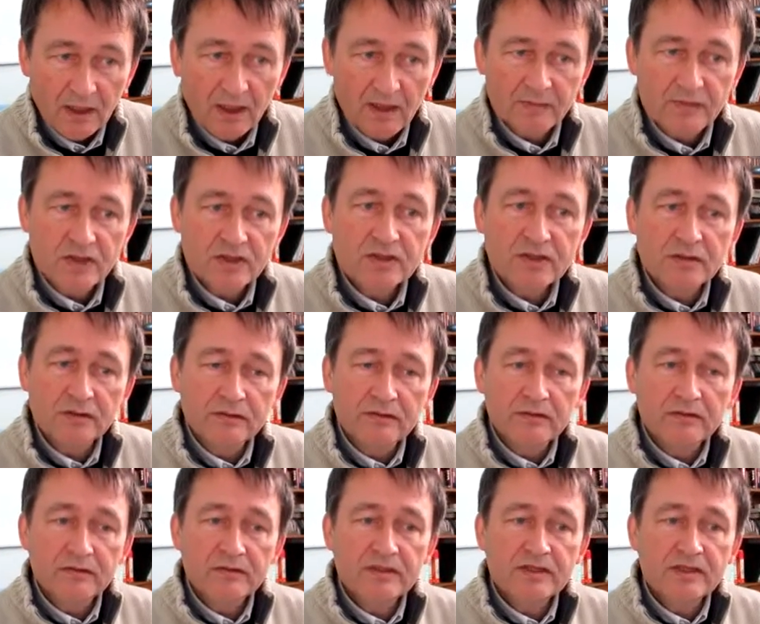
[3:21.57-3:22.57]
I'm just on
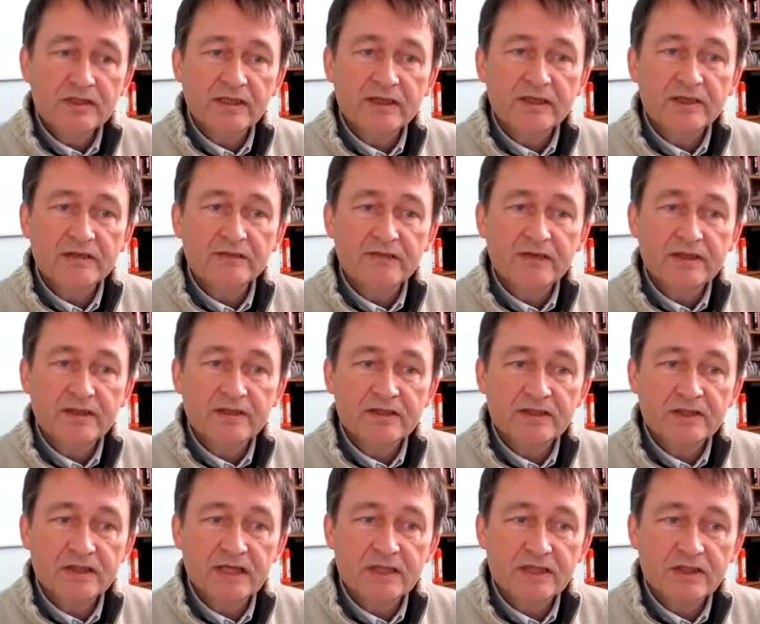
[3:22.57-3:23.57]
the other side of the
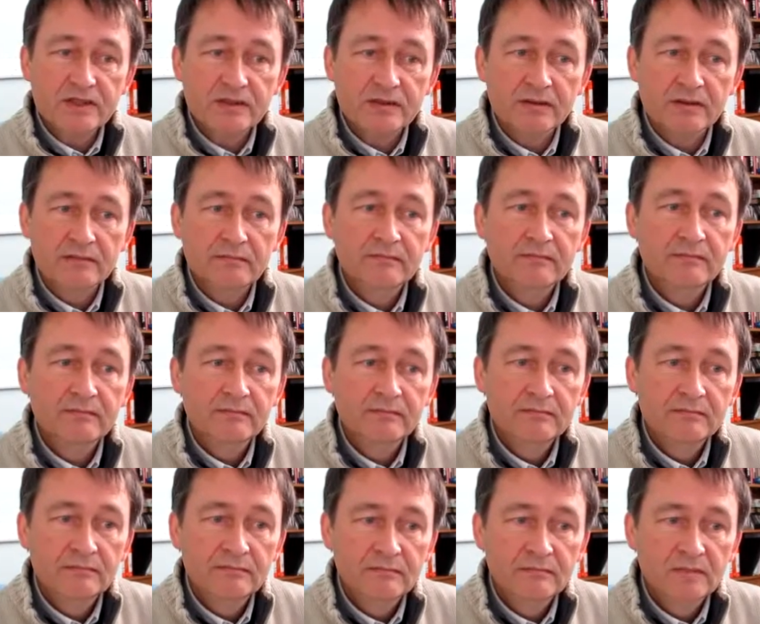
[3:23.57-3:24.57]
intersection.
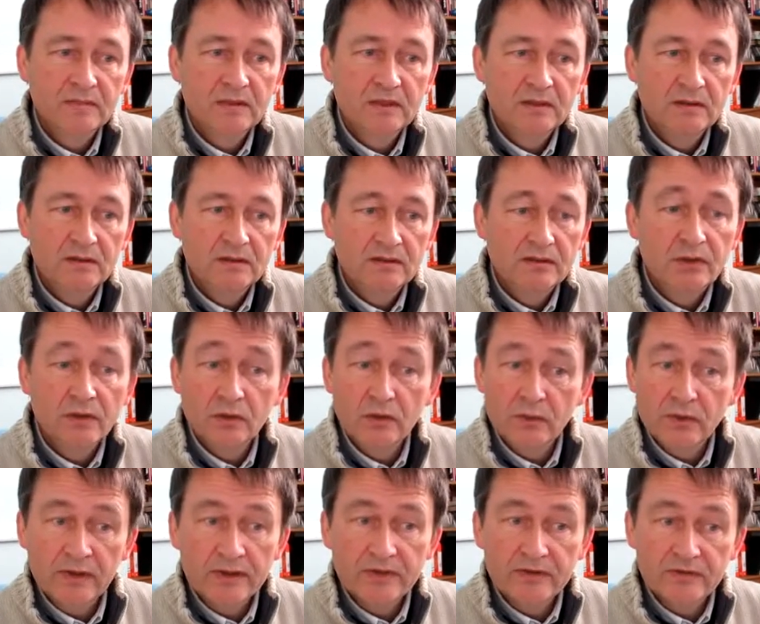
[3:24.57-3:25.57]
No
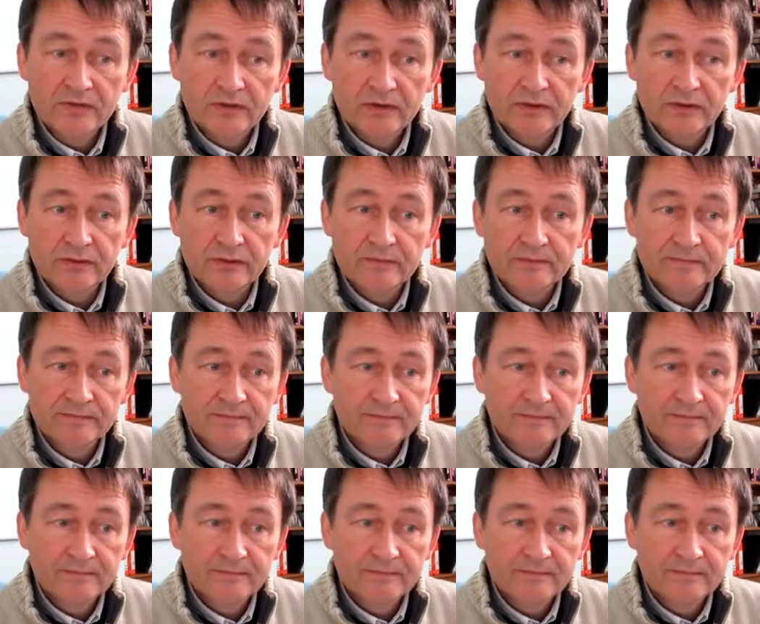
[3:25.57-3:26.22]
way through.